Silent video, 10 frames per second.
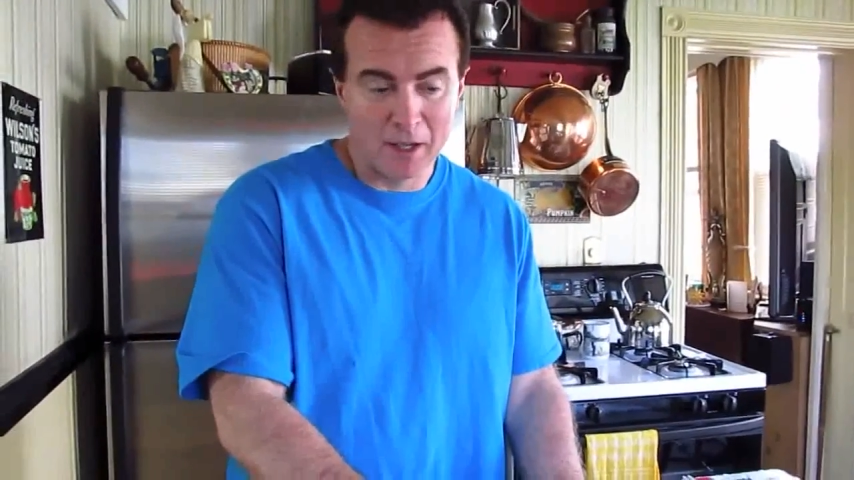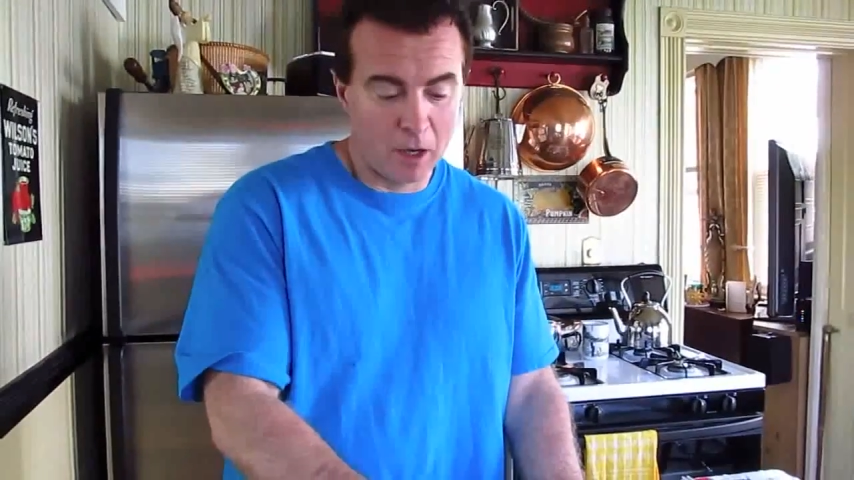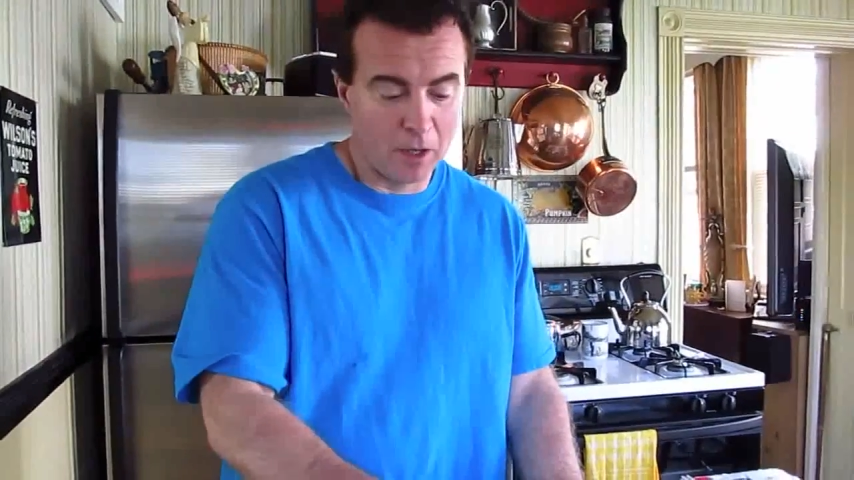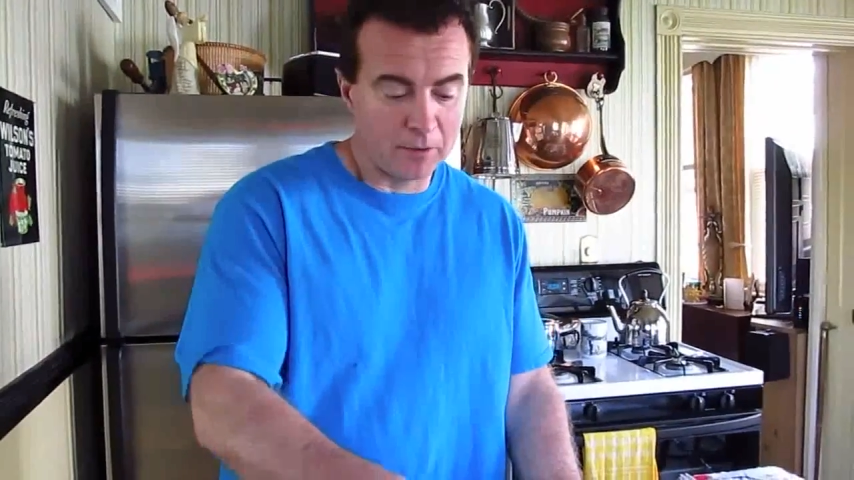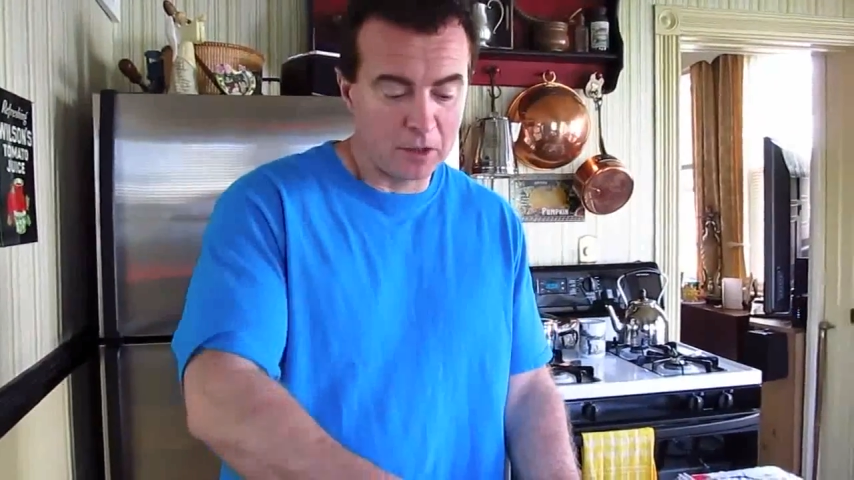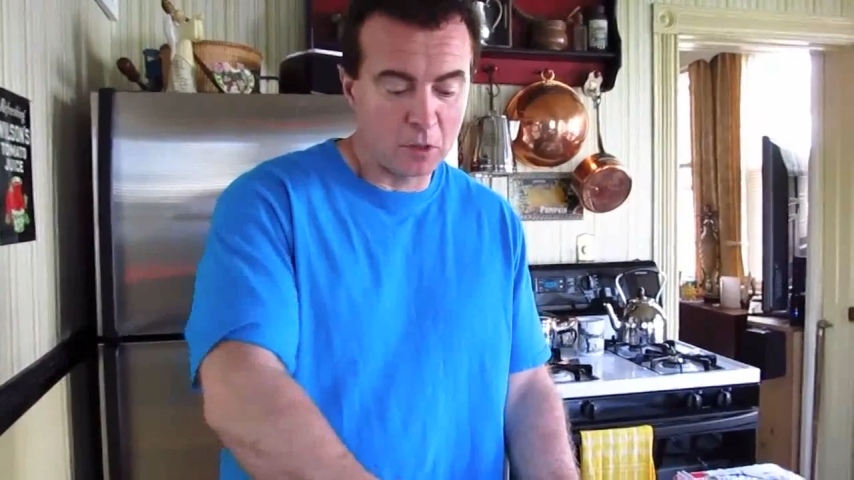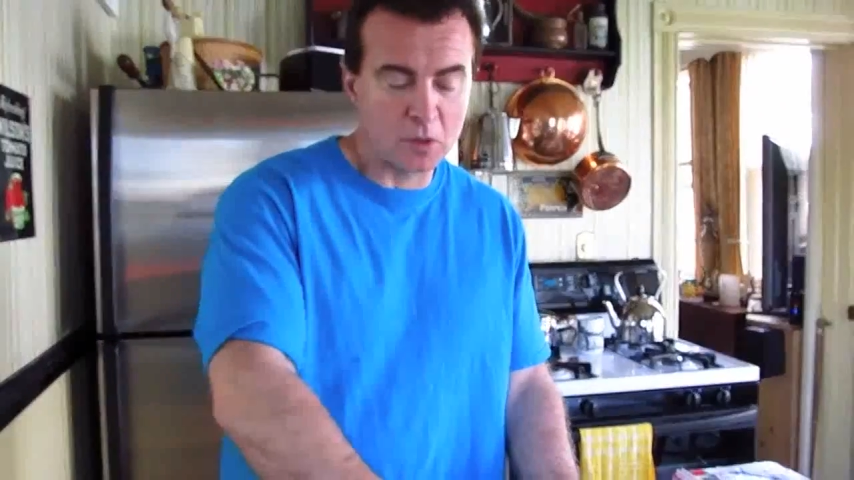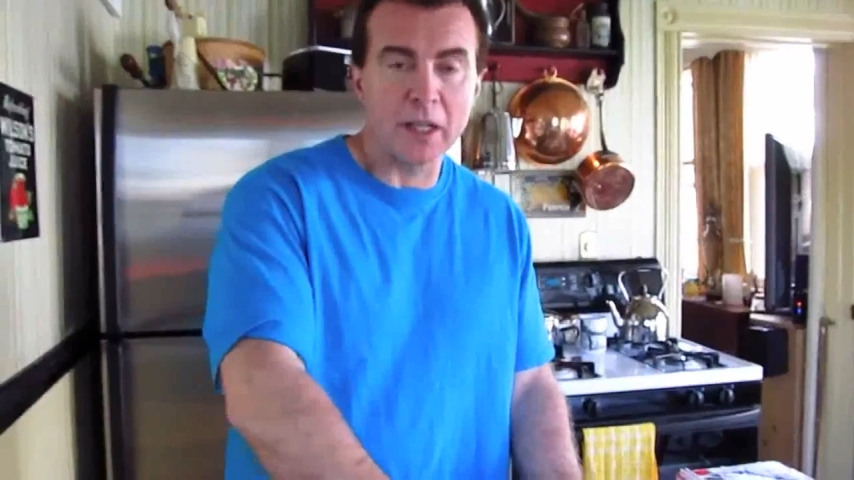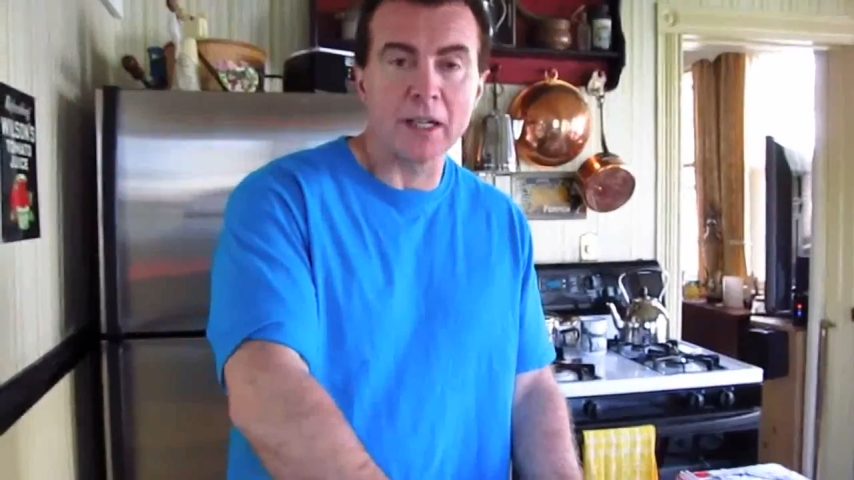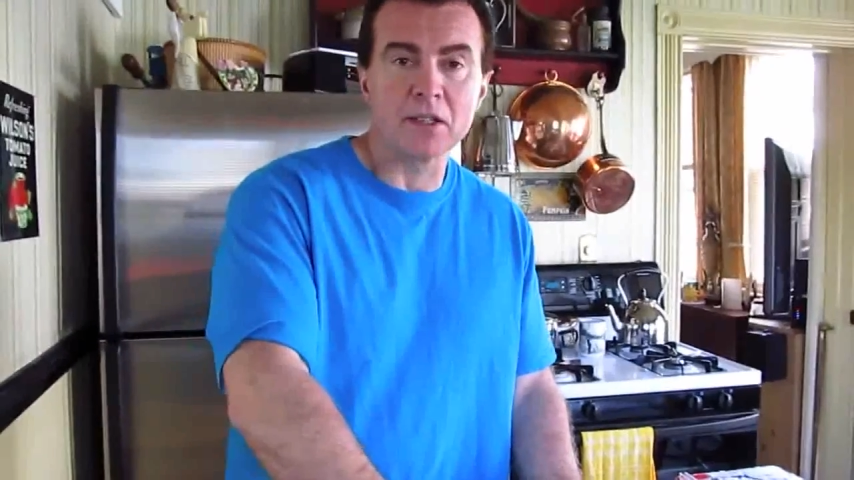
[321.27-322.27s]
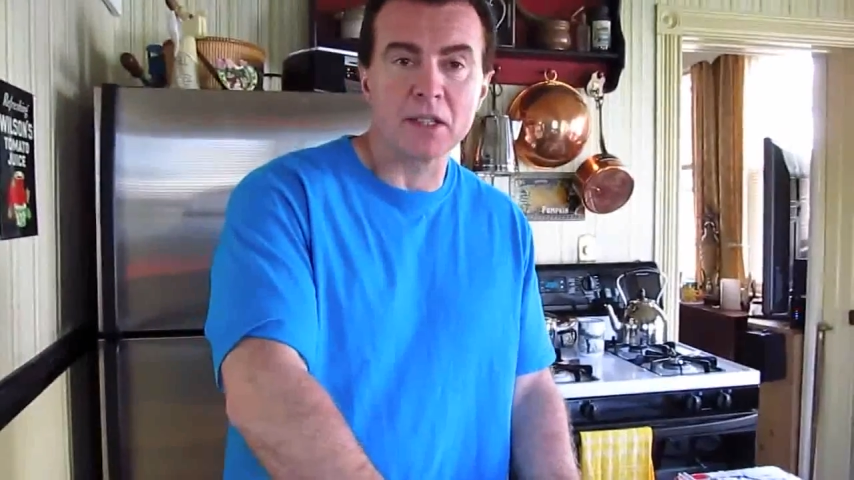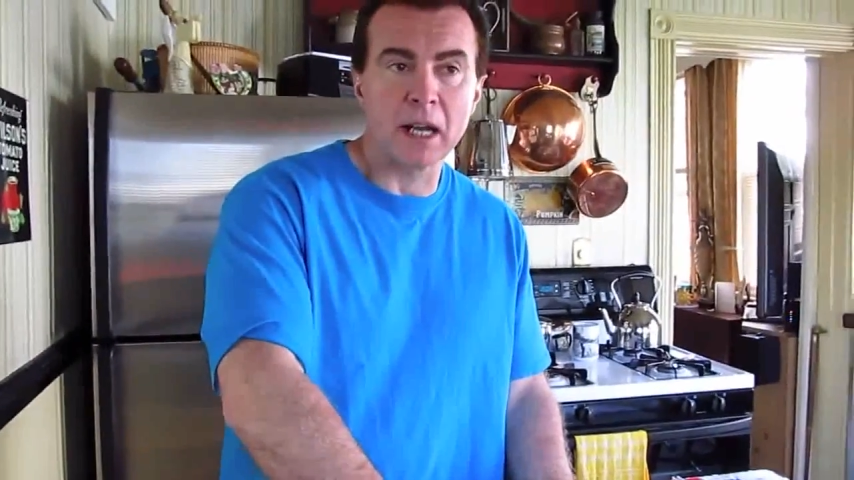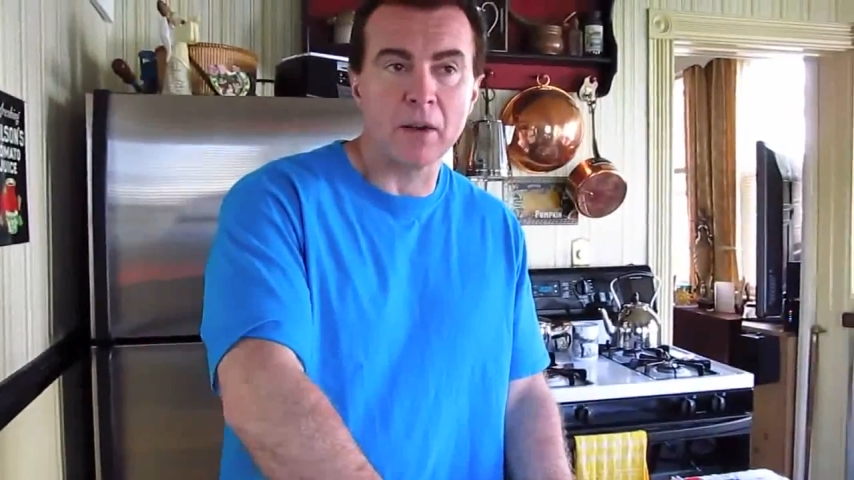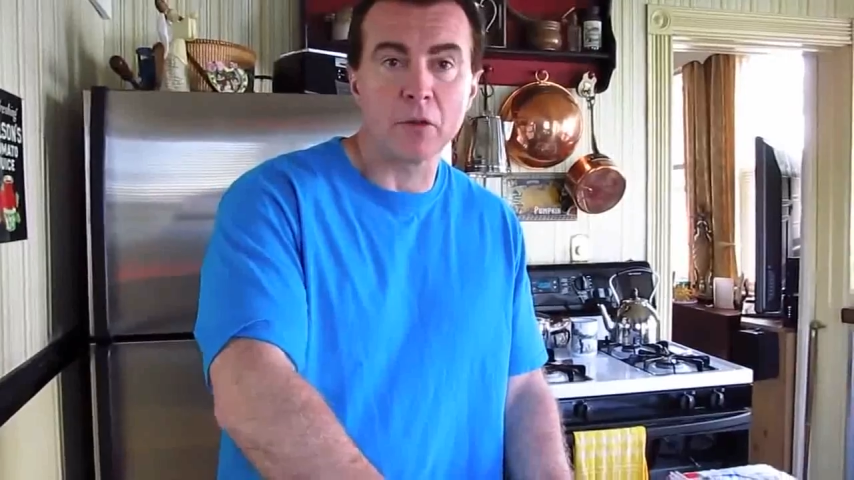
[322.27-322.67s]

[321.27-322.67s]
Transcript: All you have to do is let it sit out